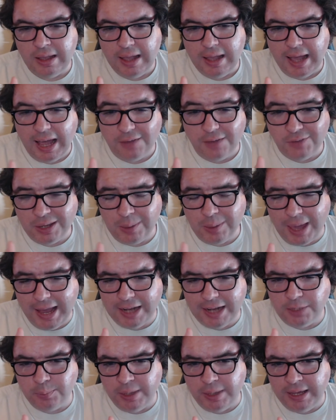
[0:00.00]
having
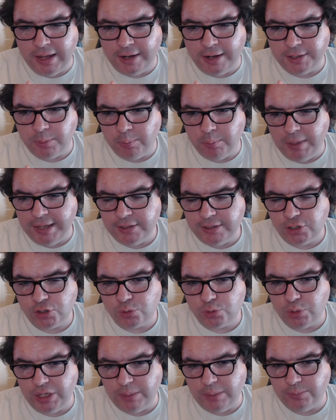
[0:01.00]
anime on a
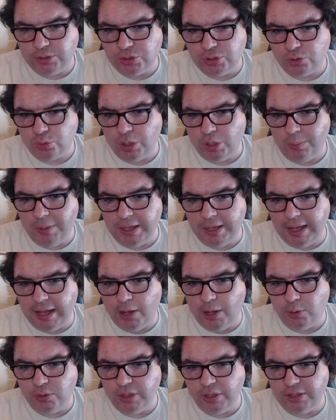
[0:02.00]
mainstream streaming
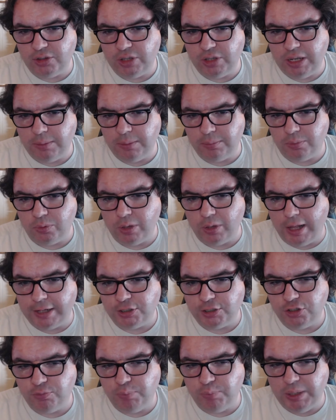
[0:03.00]
outlet that
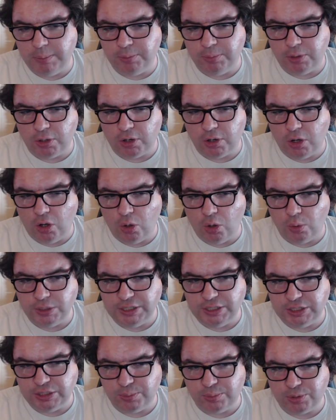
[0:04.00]
lots of people are already
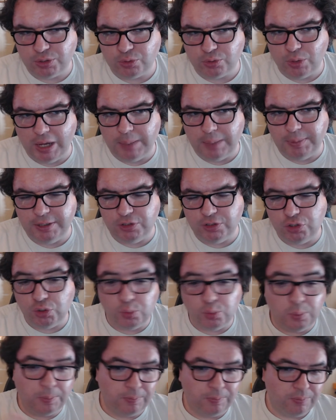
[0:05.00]
subscribing
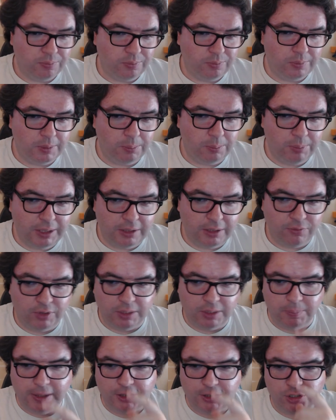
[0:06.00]
to, be it
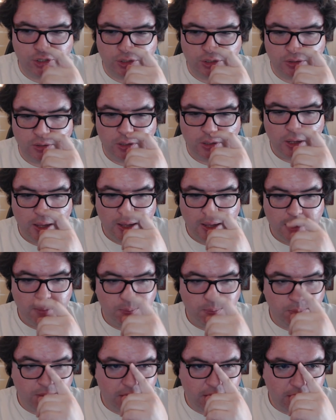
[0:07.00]
Funimation,
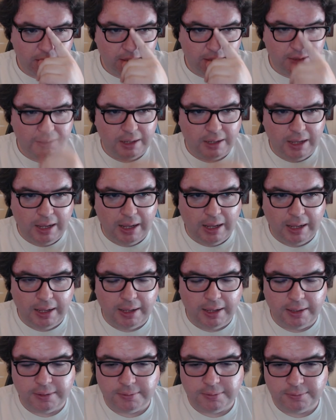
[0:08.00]
be it
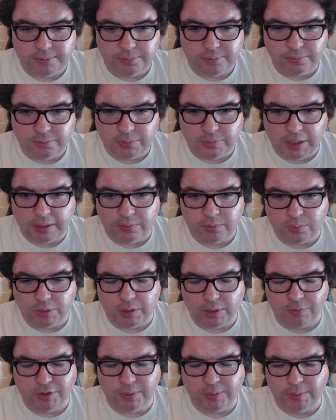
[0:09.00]
uh, like
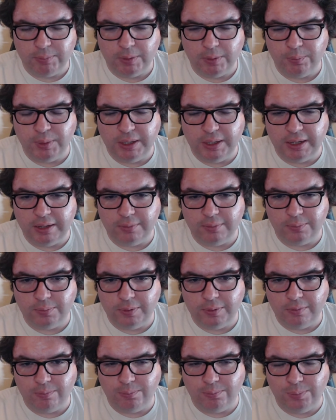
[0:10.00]
not Funimation, but being
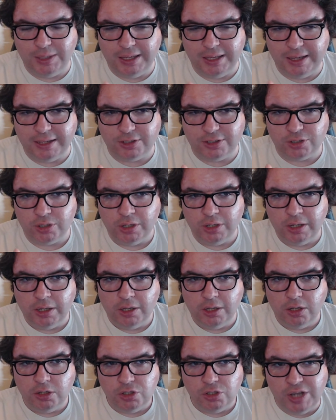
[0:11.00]
be it
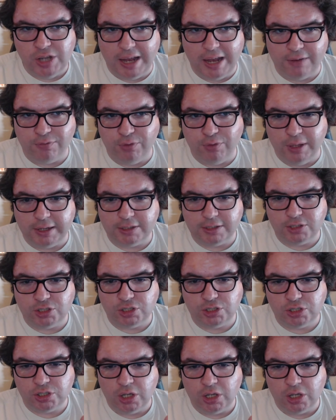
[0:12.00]
Netflix,